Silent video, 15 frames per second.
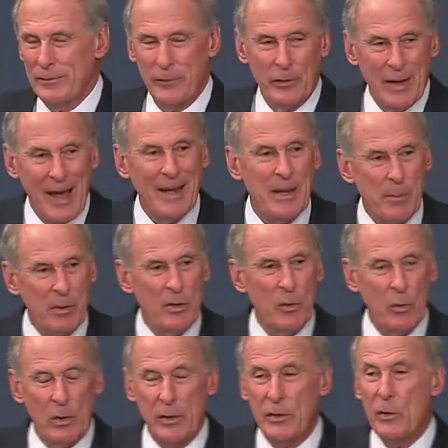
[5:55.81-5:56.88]
If you're not able to
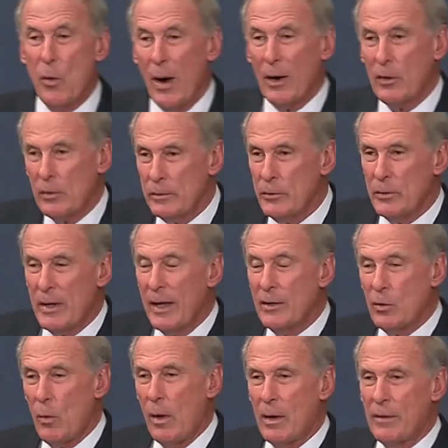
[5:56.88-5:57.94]
work, you
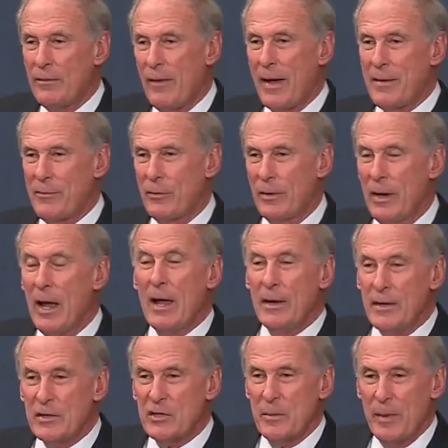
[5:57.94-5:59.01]
can qualify for
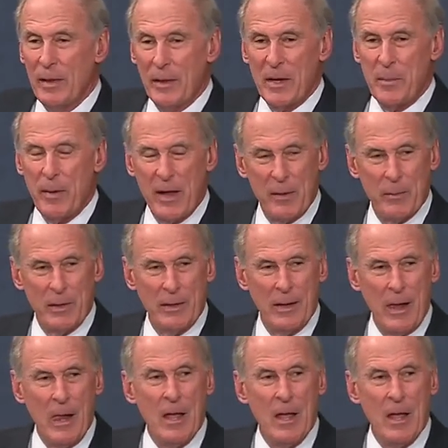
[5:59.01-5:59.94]
disability payment.